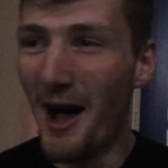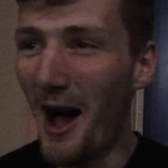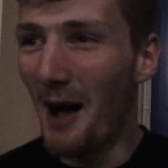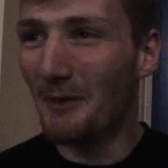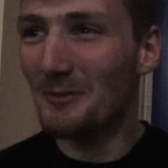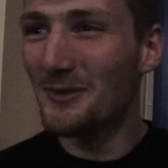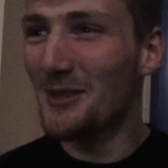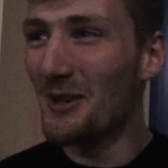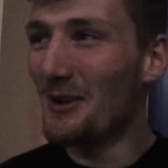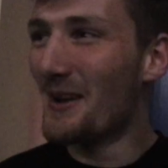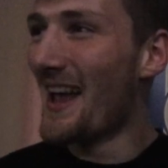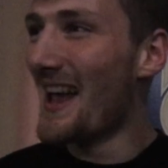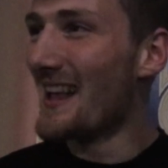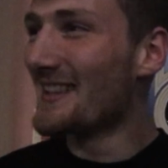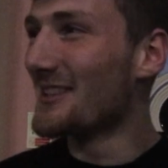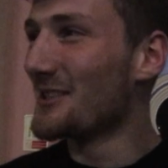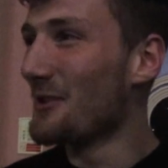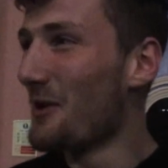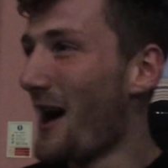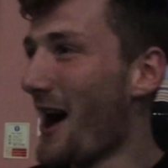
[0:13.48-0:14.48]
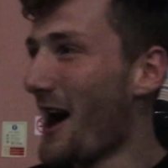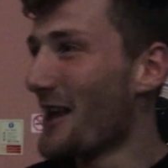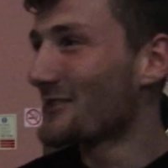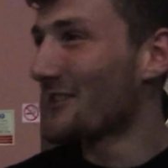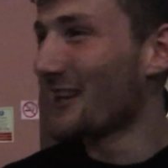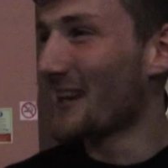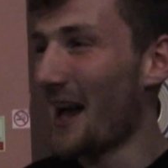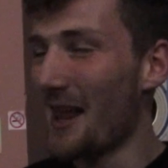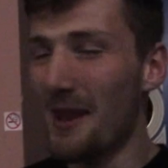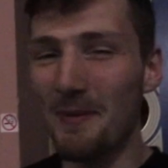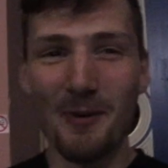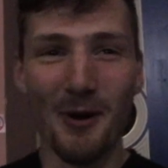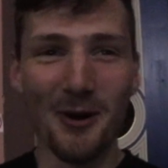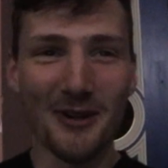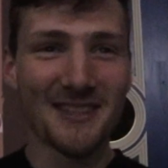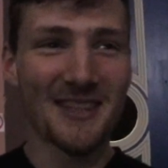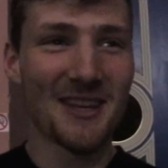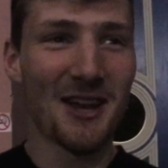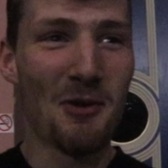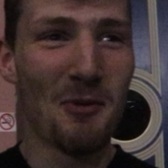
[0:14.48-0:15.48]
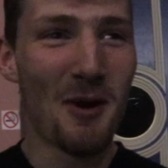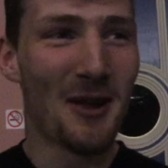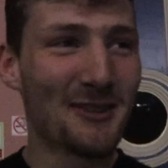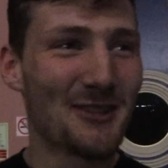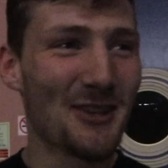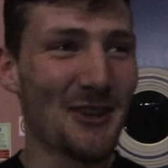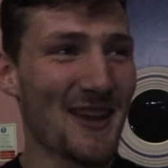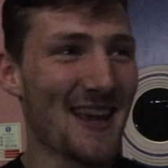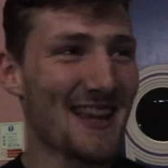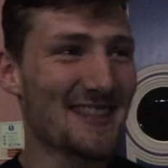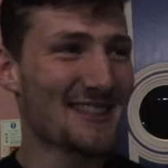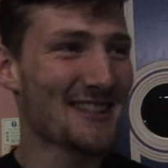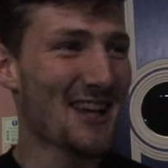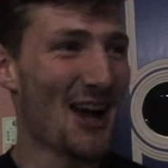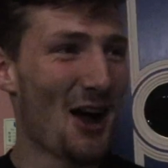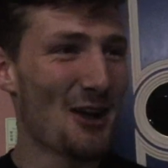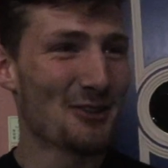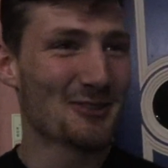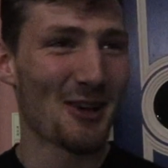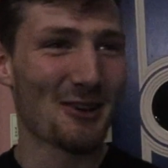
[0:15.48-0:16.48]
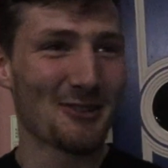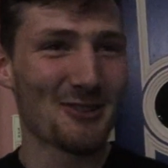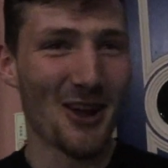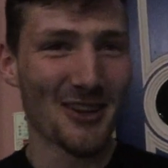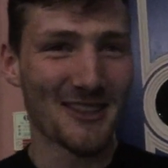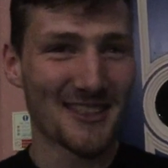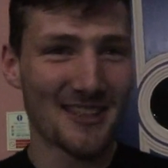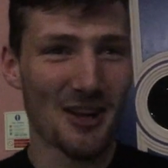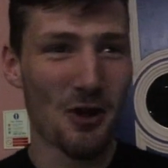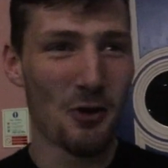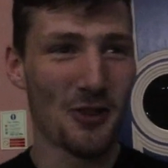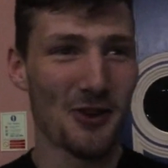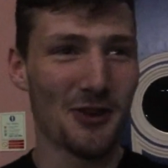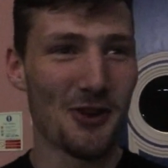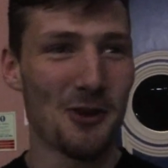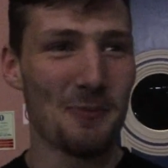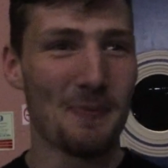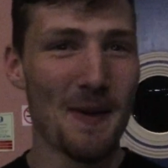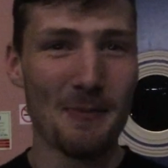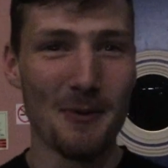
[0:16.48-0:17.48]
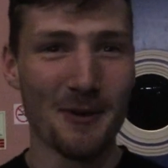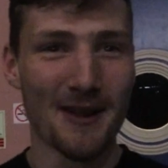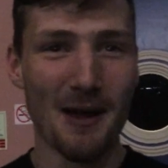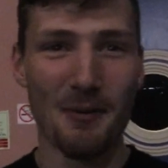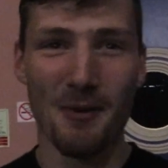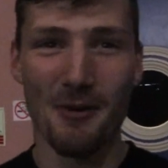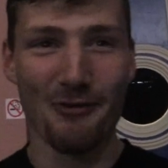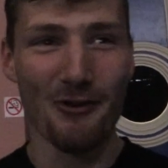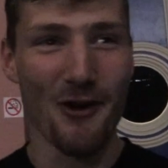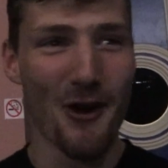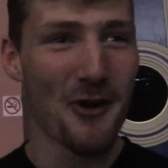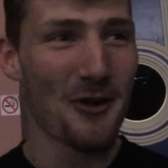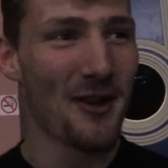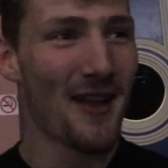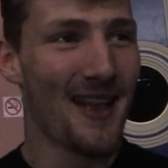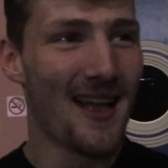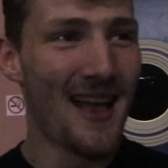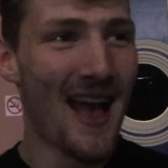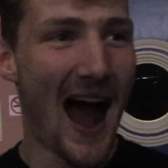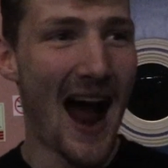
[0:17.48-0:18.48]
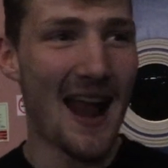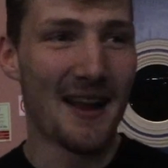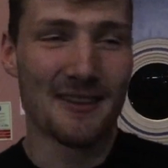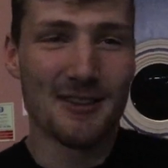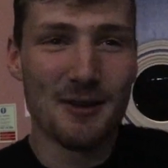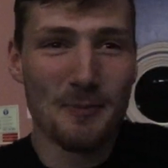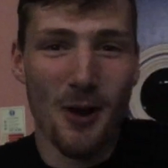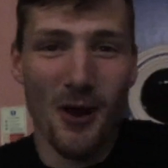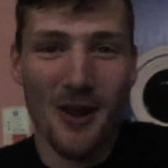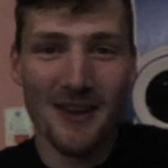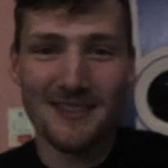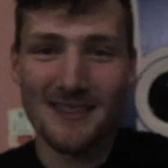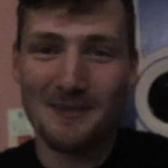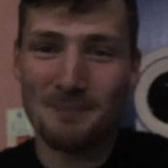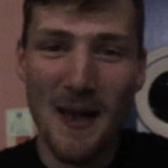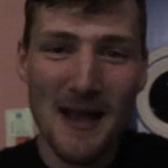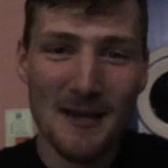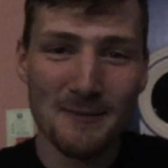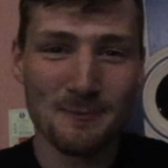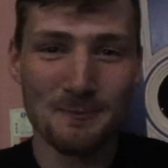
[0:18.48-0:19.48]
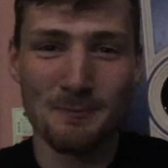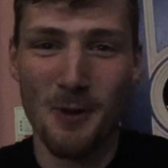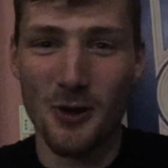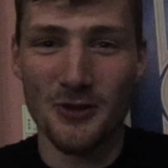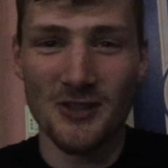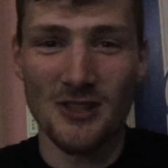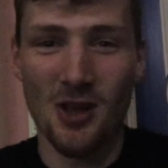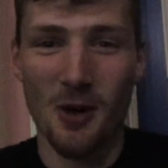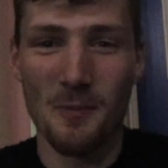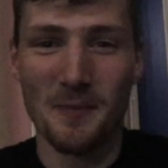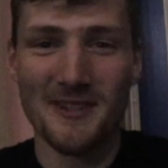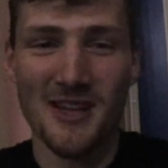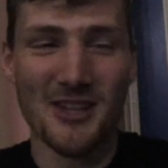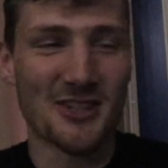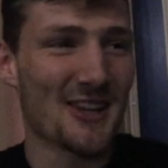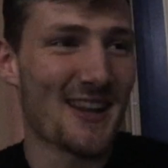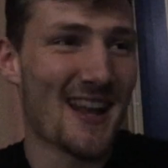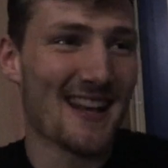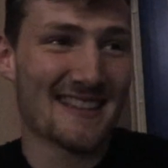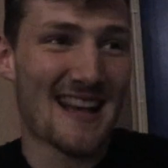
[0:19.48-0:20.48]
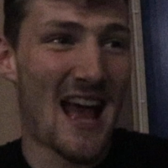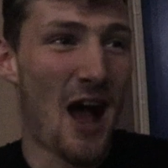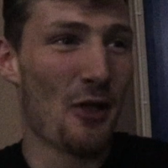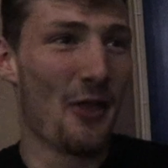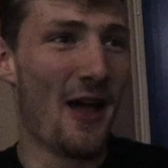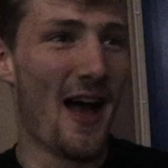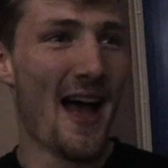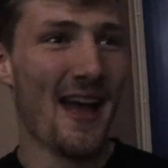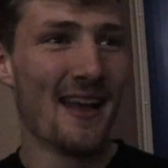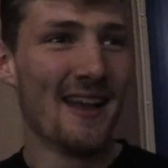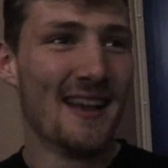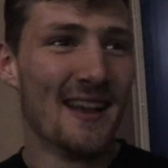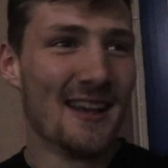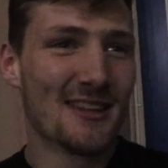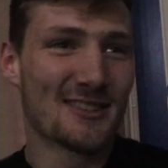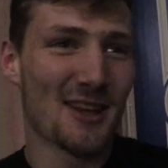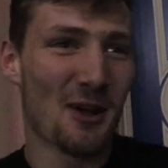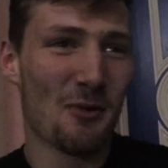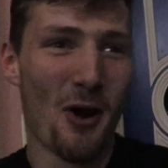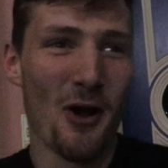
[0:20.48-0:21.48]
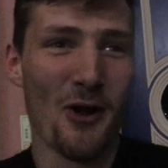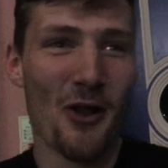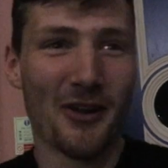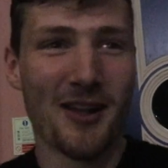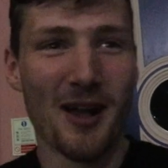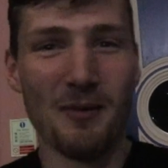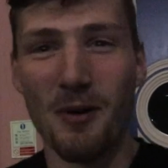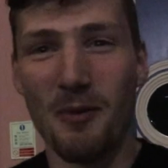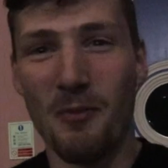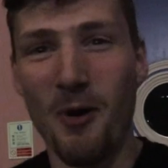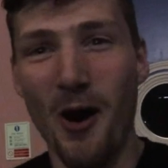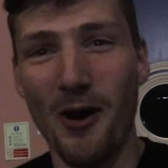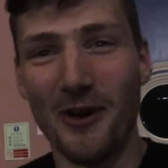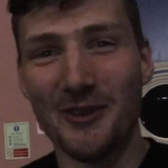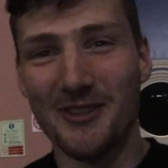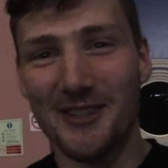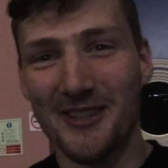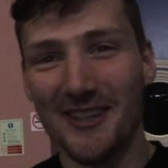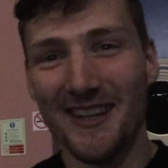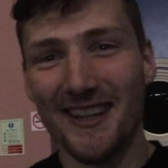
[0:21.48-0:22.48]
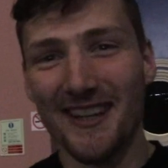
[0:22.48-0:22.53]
I'm just in here to check out the boxing I won 2 years ago, so it's nice to see all the new people coming through. And to be honest, best boxing competition that's out there, So why not come and watch?